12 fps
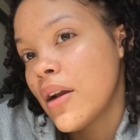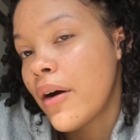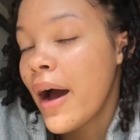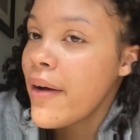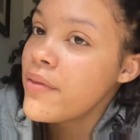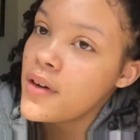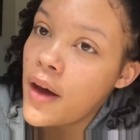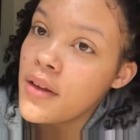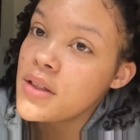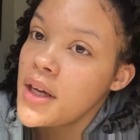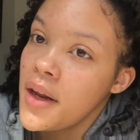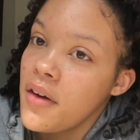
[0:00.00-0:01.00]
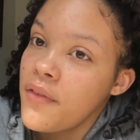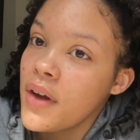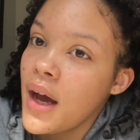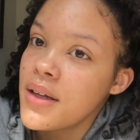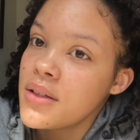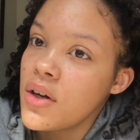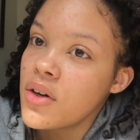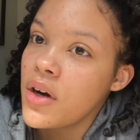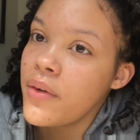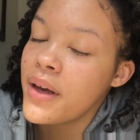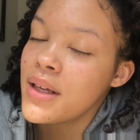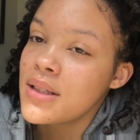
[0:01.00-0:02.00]
I have another channel if you guys don't know
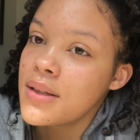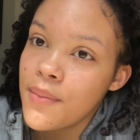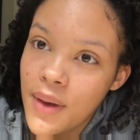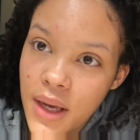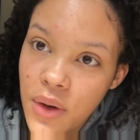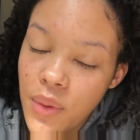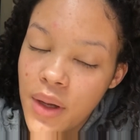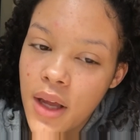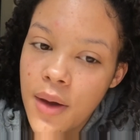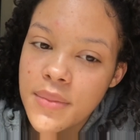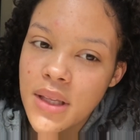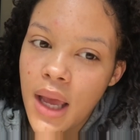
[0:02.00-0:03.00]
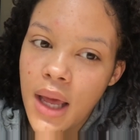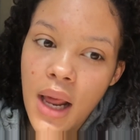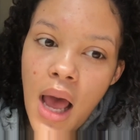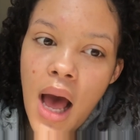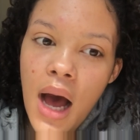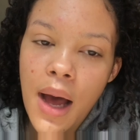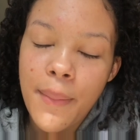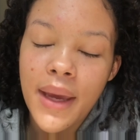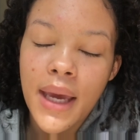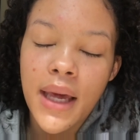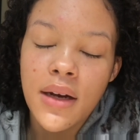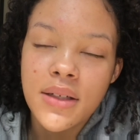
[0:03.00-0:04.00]
is Tamika Williams and I make
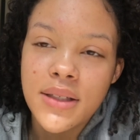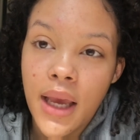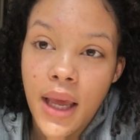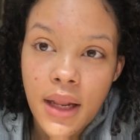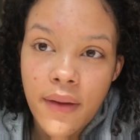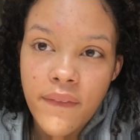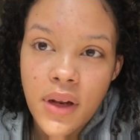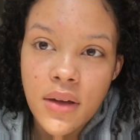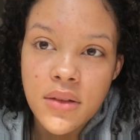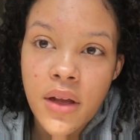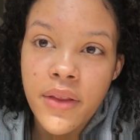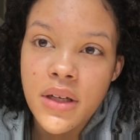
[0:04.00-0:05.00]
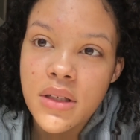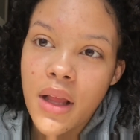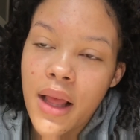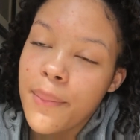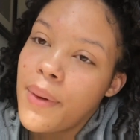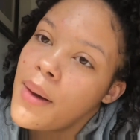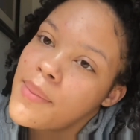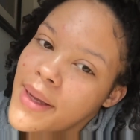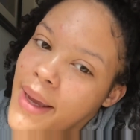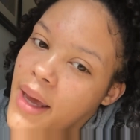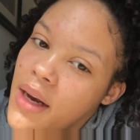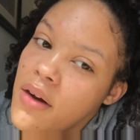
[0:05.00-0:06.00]
entertaining videos on there so like public
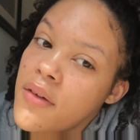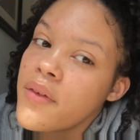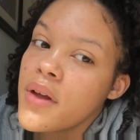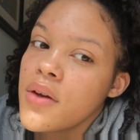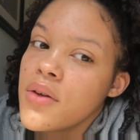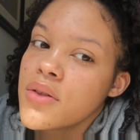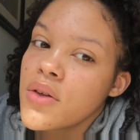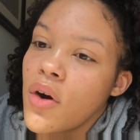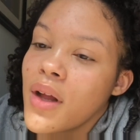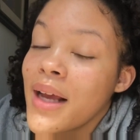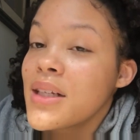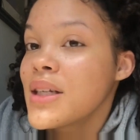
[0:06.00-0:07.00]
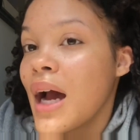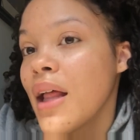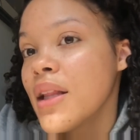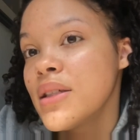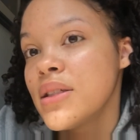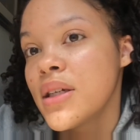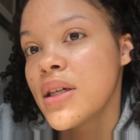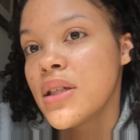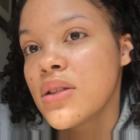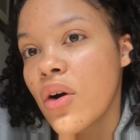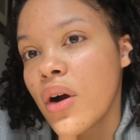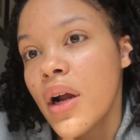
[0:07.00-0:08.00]
interviews or like challenges
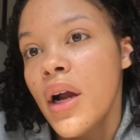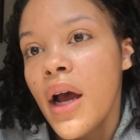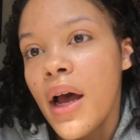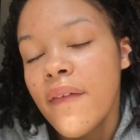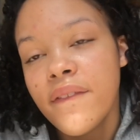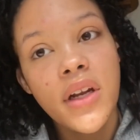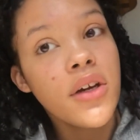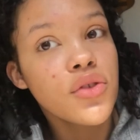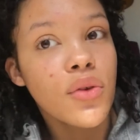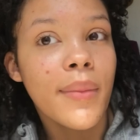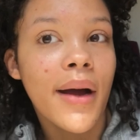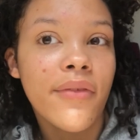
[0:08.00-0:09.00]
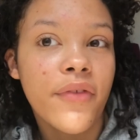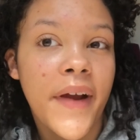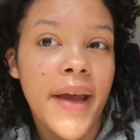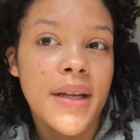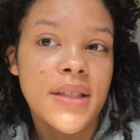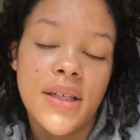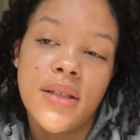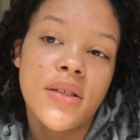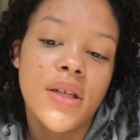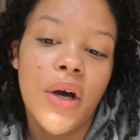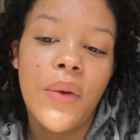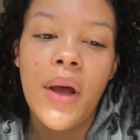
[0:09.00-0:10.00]
or videos with my friends and
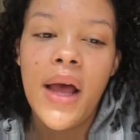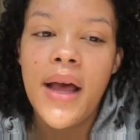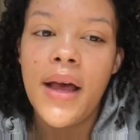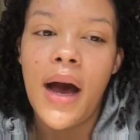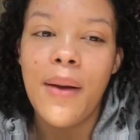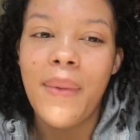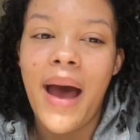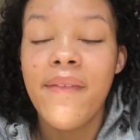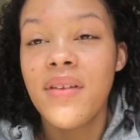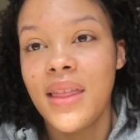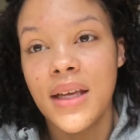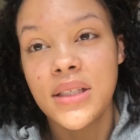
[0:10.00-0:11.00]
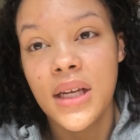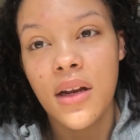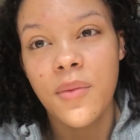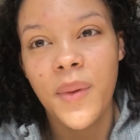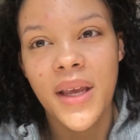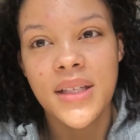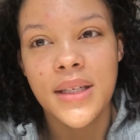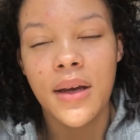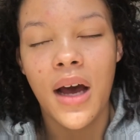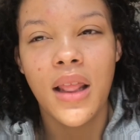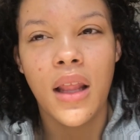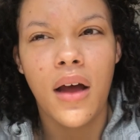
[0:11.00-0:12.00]
so um, having this channel makes it
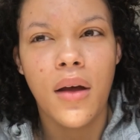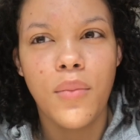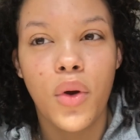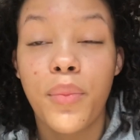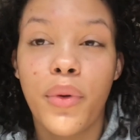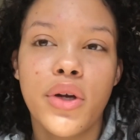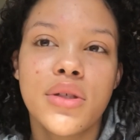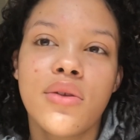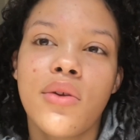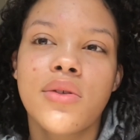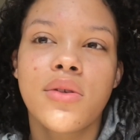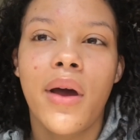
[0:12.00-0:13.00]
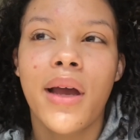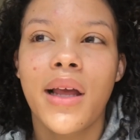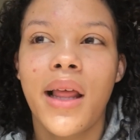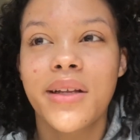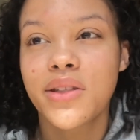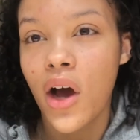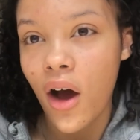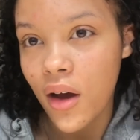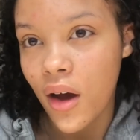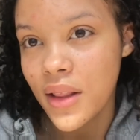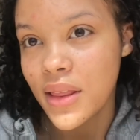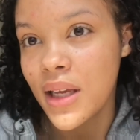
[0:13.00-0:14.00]
a lot more personal so I could like talk
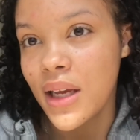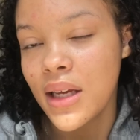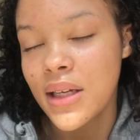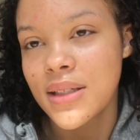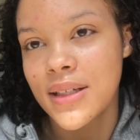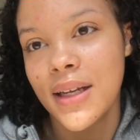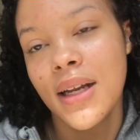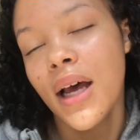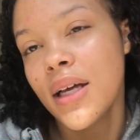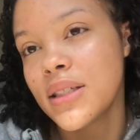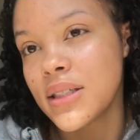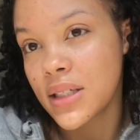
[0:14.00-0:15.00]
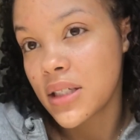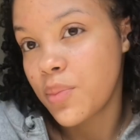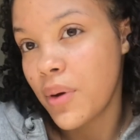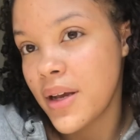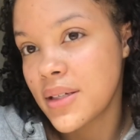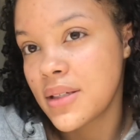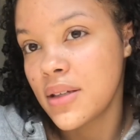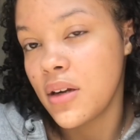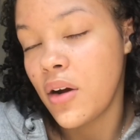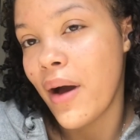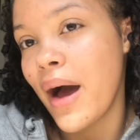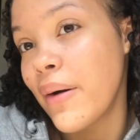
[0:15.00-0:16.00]
on things and just express you know
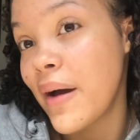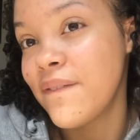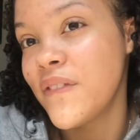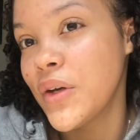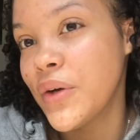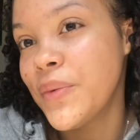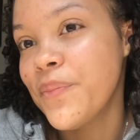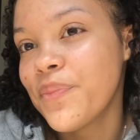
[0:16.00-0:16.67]
how I feel.